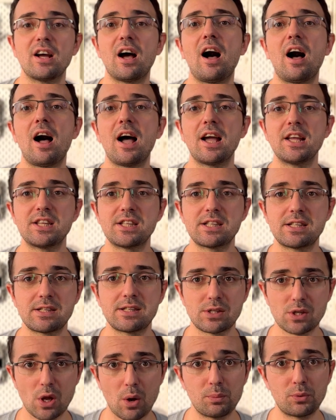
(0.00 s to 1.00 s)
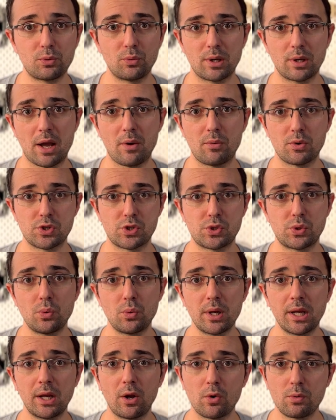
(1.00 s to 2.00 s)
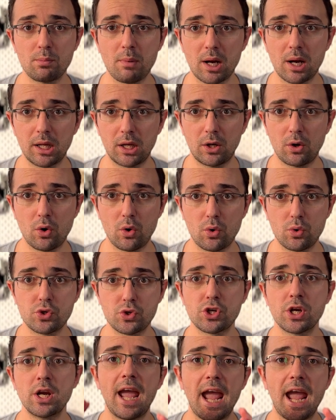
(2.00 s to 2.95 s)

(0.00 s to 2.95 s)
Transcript: I stopped what I was doing on Money Coach